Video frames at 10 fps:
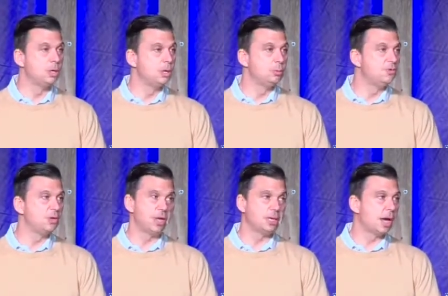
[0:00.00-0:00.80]
we feel
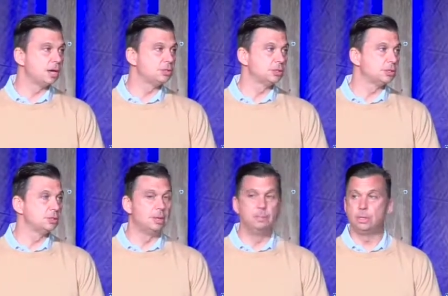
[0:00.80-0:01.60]
like God's
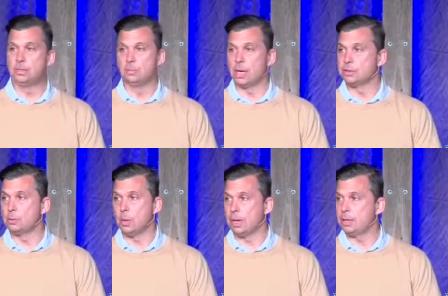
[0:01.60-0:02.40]
a million miles
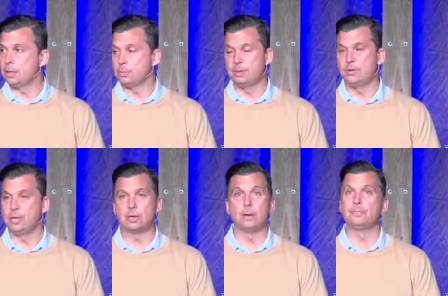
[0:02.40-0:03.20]
away. We feel
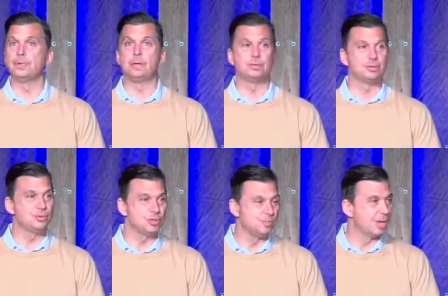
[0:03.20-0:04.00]
like our prayers are
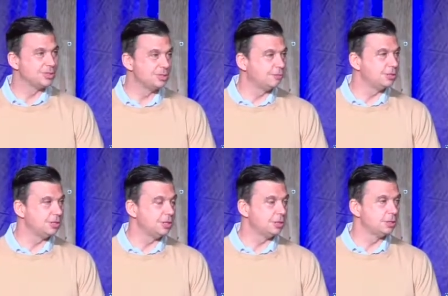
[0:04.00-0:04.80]
just bouncing off the
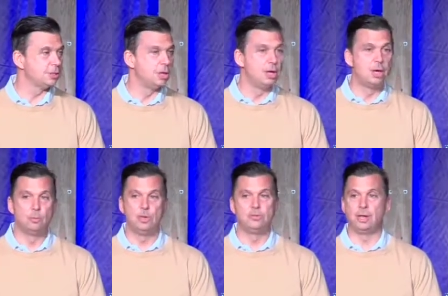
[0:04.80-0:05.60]
ceiling.
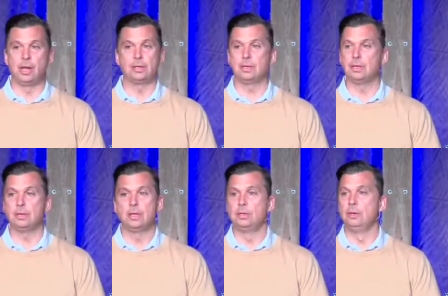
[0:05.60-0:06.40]
We feel like that,
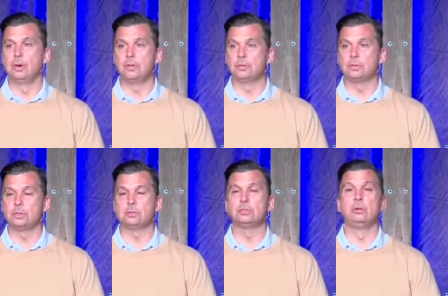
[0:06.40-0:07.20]
you know what, there's,
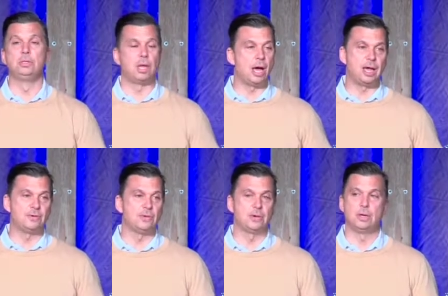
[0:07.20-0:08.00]
there's no life
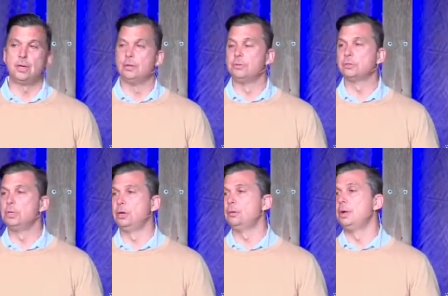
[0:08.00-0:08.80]
there's
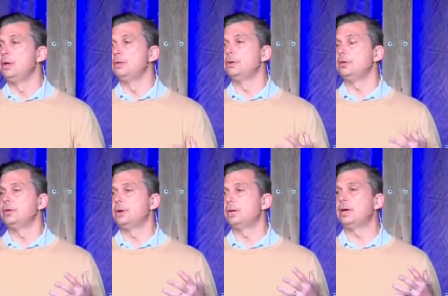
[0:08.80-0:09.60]
no, there, you
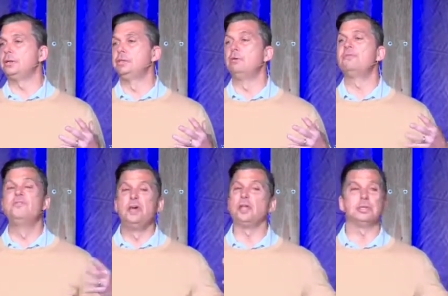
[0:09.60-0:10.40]
know, I, I don't
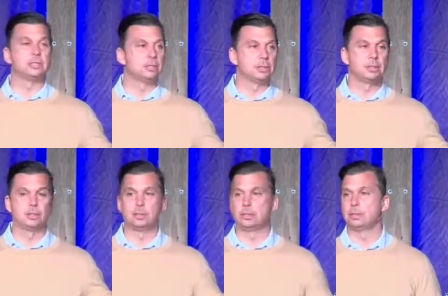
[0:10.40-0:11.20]
feel it.
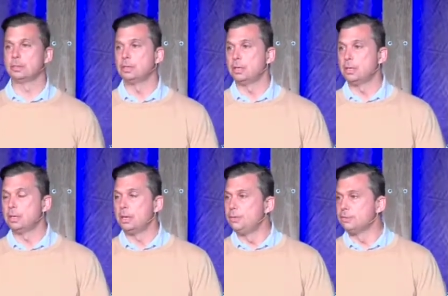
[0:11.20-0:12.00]
There's